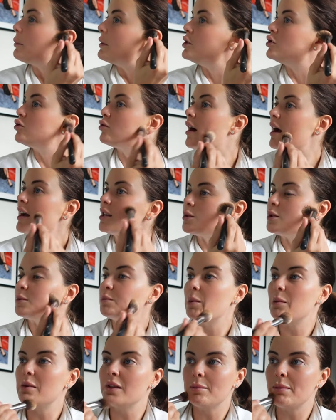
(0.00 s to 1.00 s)
My dress was
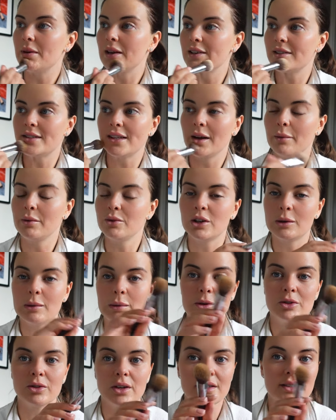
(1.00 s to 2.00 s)
probably the biggest thing. I want to talk
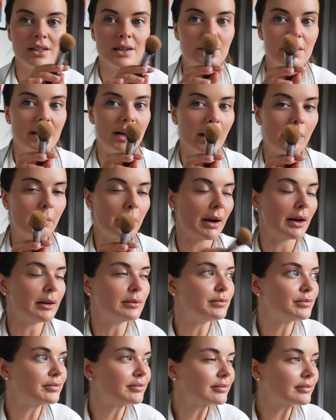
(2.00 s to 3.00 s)
about my dress in a minute,
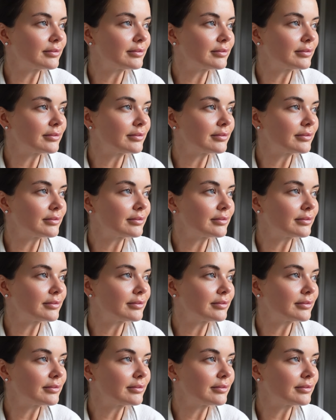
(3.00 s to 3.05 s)
but